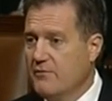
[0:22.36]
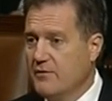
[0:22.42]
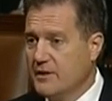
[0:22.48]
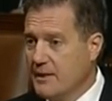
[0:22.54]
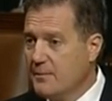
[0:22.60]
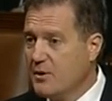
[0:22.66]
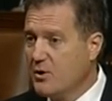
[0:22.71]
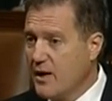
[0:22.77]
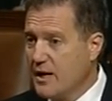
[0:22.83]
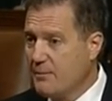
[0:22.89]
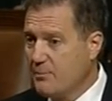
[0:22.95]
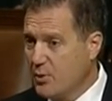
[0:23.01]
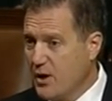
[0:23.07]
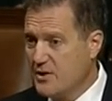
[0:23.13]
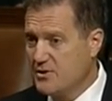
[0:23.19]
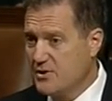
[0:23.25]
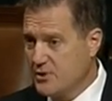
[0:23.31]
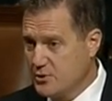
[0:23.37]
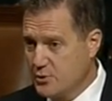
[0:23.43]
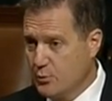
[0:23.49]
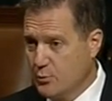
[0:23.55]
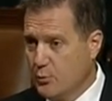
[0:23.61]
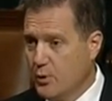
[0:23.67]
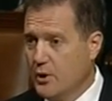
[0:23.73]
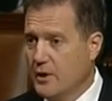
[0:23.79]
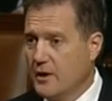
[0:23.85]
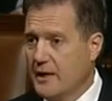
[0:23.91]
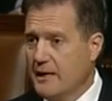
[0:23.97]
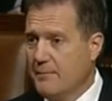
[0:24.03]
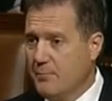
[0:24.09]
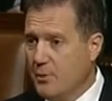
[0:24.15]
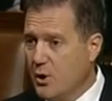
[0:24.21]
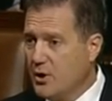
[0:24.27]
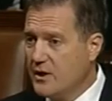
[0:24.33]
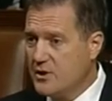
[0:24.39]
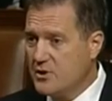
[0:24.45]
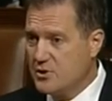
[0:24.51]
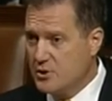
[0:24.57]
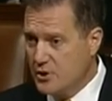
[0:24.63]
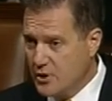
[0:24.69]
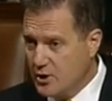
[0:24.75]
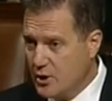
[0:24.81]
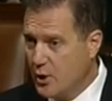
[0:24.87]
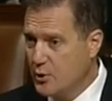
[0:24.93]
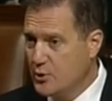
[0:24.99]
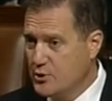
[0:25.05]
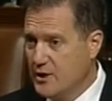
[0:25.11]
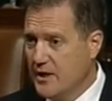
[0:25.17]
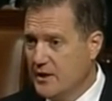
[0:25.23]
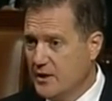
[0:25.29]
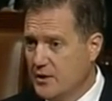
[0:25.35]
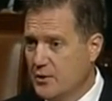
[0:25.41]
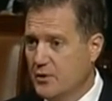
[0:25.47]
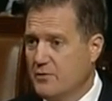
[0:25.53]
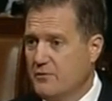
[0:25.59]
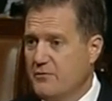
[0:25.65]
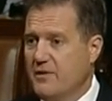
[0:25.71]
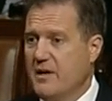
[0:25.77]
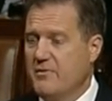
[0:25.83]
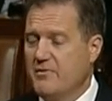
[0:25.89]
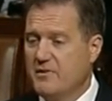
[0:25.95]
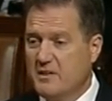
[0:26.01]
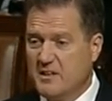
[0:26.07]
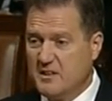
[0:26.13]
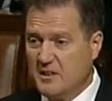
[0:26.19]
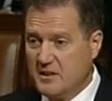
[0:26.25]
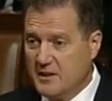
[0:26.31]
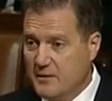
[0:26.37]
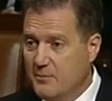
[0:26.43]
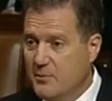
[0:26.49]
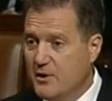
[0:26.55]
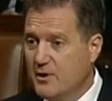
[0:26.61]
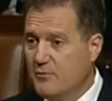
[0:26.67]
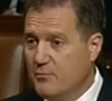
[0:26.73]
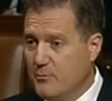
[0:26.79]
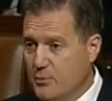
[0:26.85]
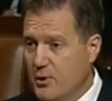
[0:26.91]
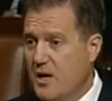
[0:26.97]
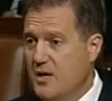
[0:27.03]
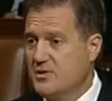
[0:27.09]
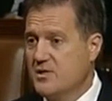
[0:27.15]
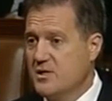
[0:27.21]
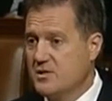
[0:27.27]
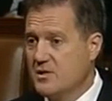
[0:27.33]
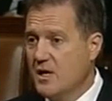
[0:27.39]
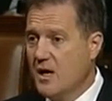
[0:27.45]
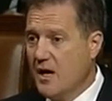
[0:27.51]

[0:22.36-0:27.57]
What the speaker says: democratic process to work and parties to negotiate in good faith and the deliberative process